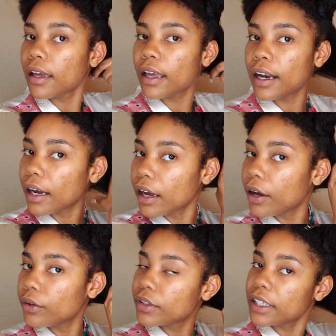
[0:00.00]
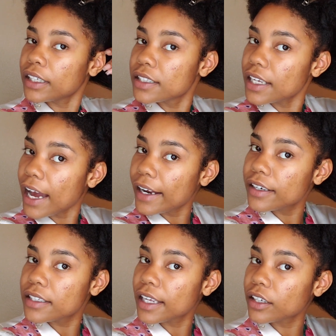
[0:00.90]
and I coat the entire
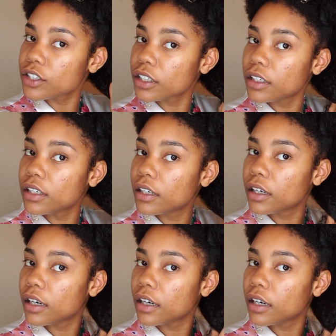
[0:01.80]
section